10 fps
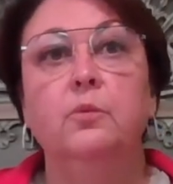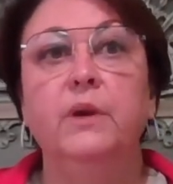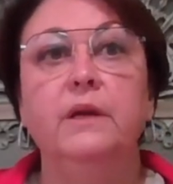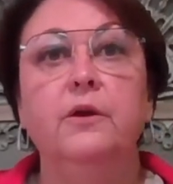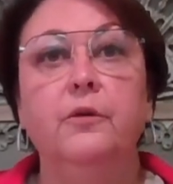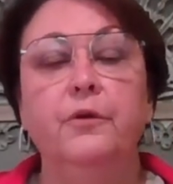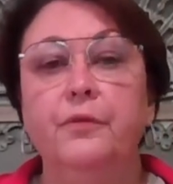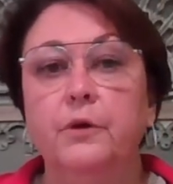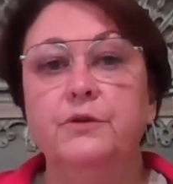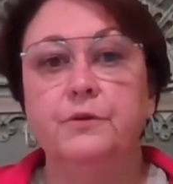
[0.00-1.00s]
we know
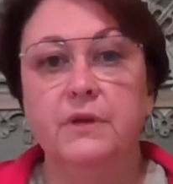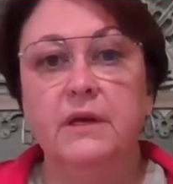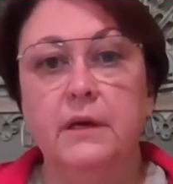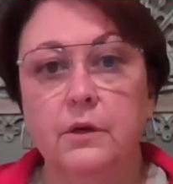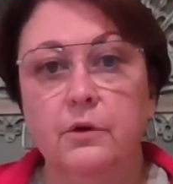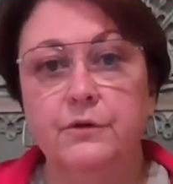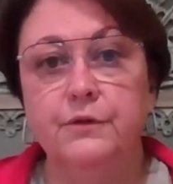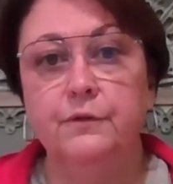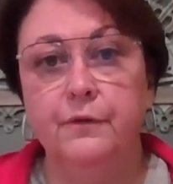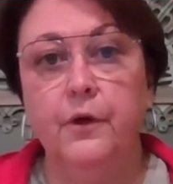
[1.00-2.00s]
that those are the
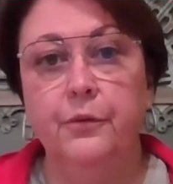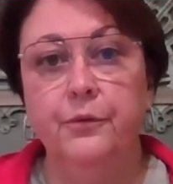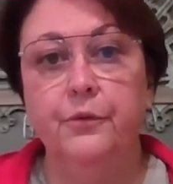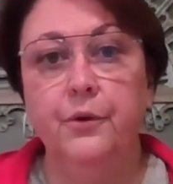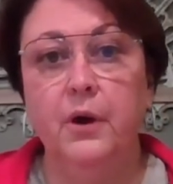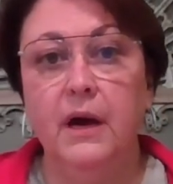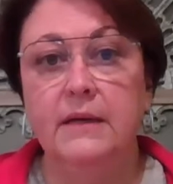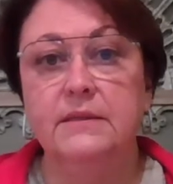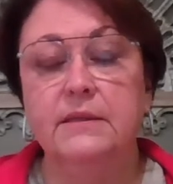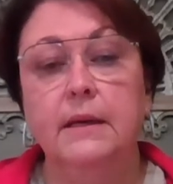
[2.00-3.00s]
kiddos who fall through the
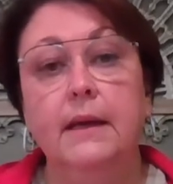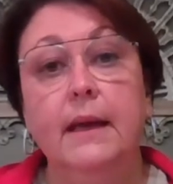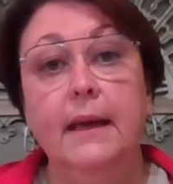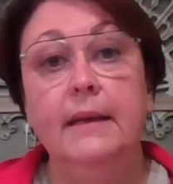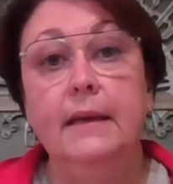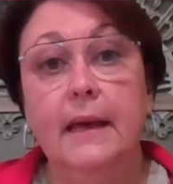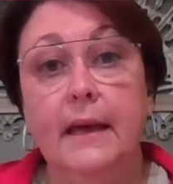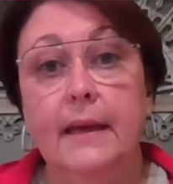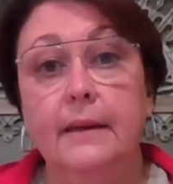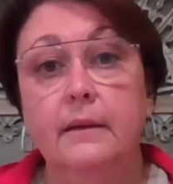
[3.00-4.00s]
cracks. And
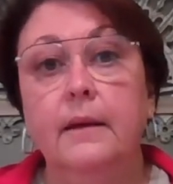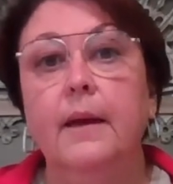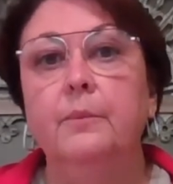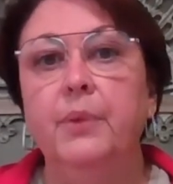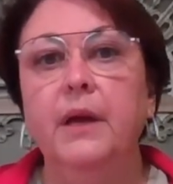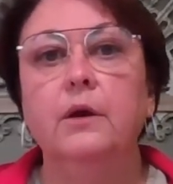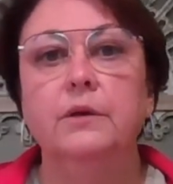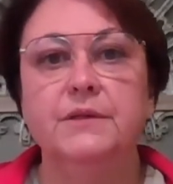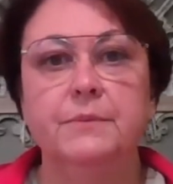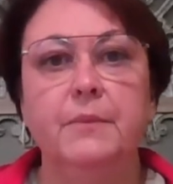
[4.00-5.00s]
again,
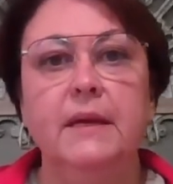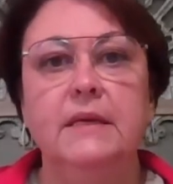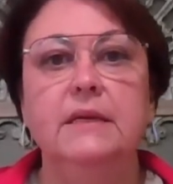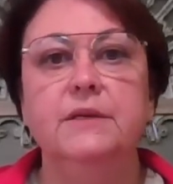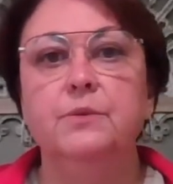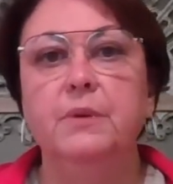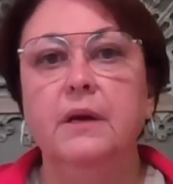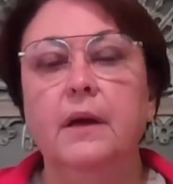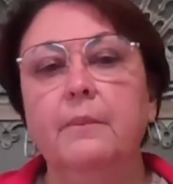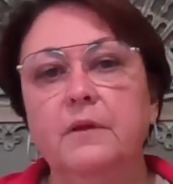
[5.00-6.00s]
parents may need to
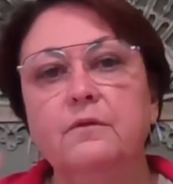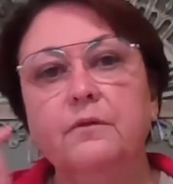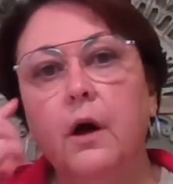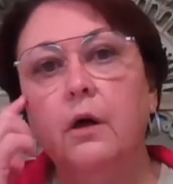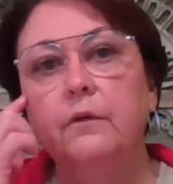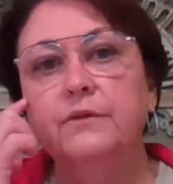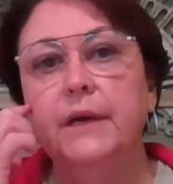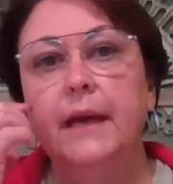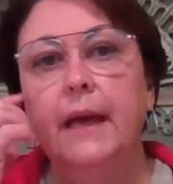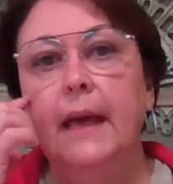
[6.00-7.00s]
become involved
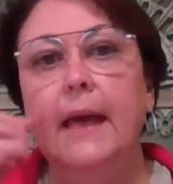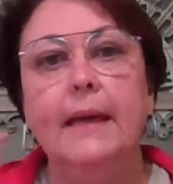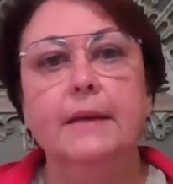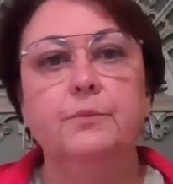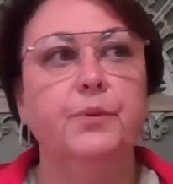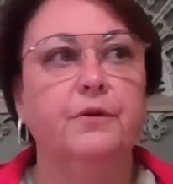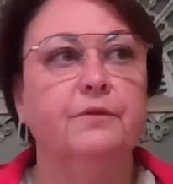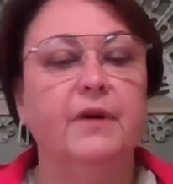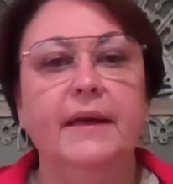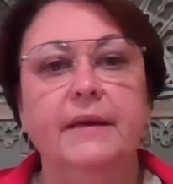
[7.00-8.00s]
and
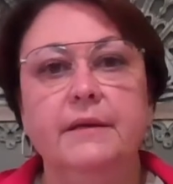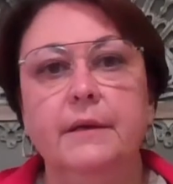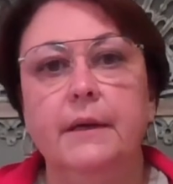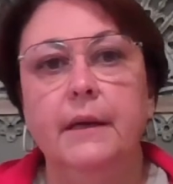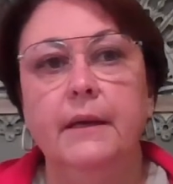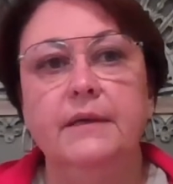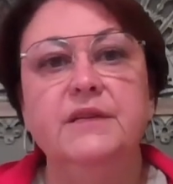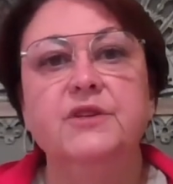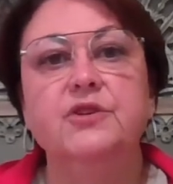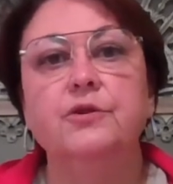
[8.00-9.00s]
provide
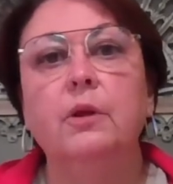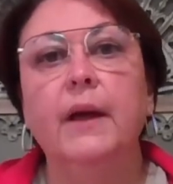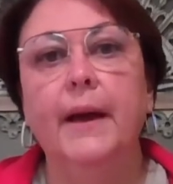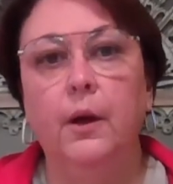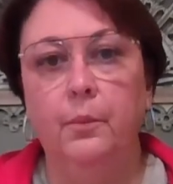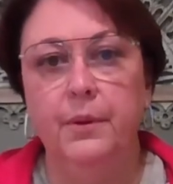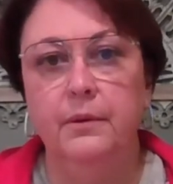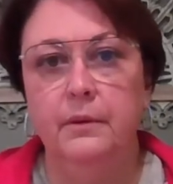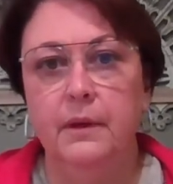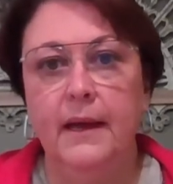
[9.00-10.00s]
additional help
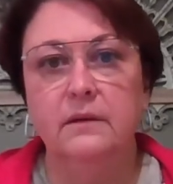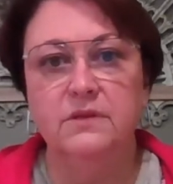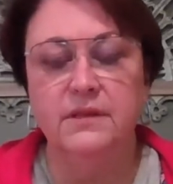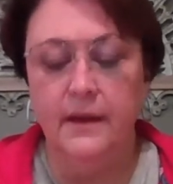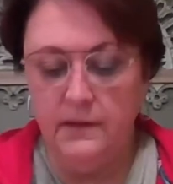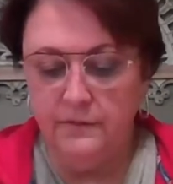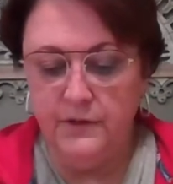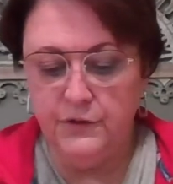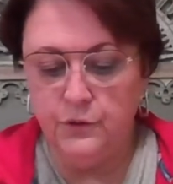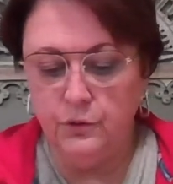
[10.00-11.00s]
outside of
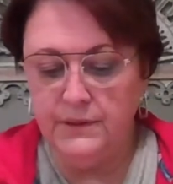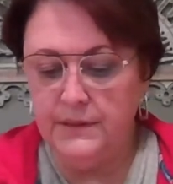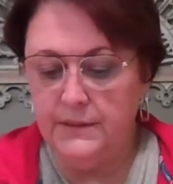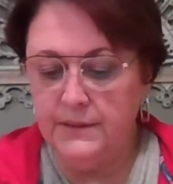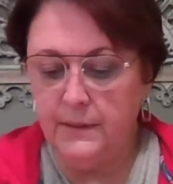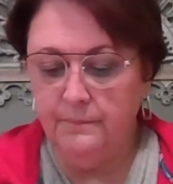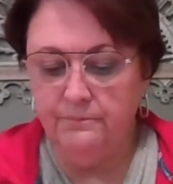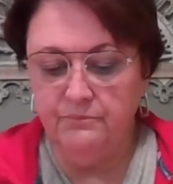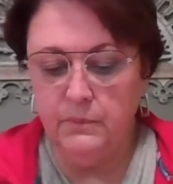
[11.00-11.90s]
the school system.